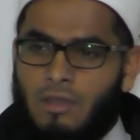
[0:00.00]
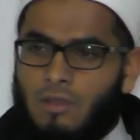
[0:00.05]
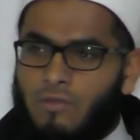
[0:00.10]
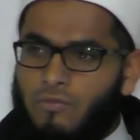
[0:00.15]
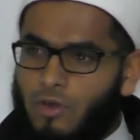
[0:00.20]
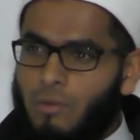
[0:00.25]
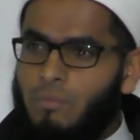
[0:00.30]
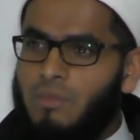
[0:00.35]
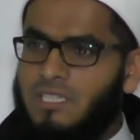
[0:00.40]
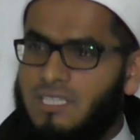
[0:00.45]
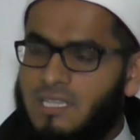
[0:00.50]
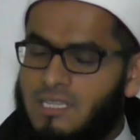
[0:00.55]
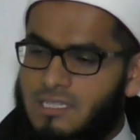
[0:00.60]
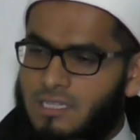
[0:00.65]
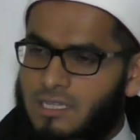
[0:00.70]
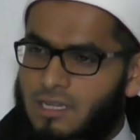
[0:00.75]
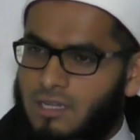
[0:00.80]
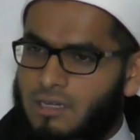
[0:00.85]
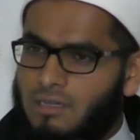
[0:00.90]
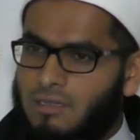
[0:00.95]
From this
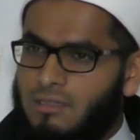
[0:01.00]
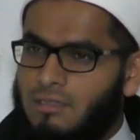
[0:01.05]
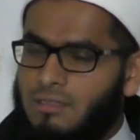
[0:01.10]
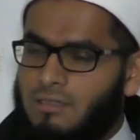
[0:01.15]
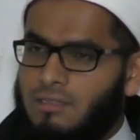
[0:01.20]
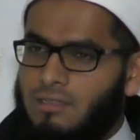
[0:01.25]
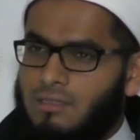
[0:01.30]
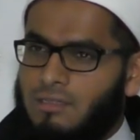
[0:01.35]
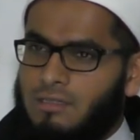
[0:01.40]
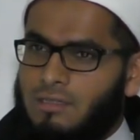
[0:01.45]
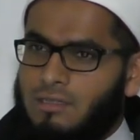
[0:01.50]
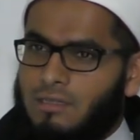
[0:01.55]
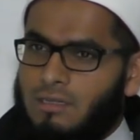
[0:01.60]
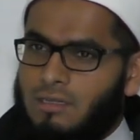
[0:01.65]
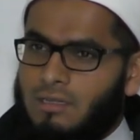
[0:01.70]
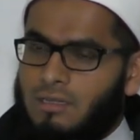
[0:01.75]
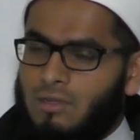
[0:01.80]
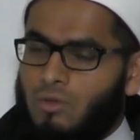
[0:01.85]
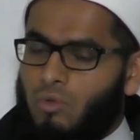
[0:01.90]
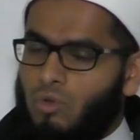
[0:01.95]
incident,
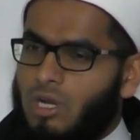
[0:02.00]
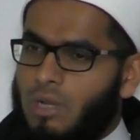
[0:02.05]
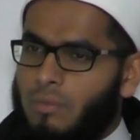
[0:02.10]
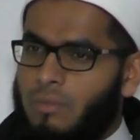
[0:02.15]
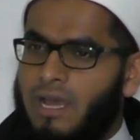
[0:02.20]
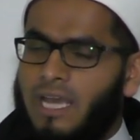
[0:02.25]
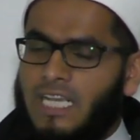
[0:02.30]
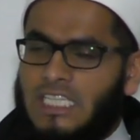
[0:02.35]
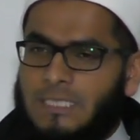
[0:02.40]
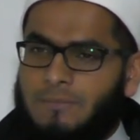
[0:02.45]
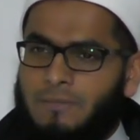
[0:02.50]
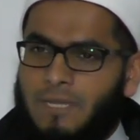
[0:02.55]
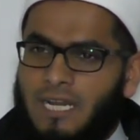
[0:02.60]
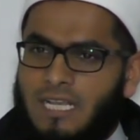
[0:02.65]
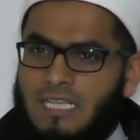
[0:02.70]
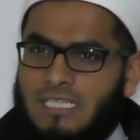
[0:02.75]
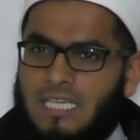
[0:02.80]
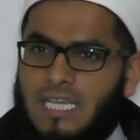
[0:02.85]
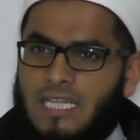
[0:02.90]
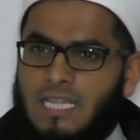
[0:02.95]
ulama
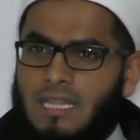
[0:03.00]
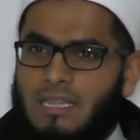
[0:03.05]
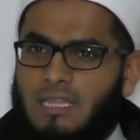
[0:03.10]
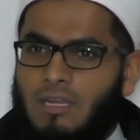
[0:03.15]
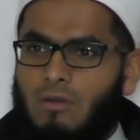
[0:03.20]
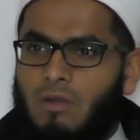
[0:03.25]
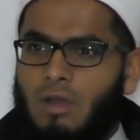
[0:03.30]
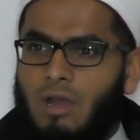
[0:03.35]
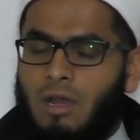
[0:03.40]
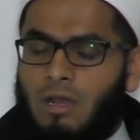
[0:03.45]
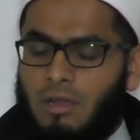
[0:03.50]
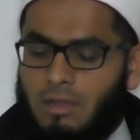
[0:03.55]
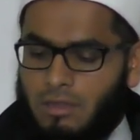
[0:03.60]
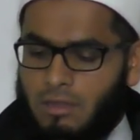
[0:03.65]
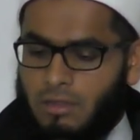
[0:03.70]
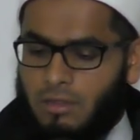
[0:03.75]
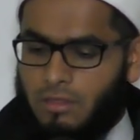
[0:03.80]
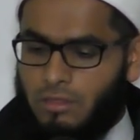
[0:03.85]
explain and say that there are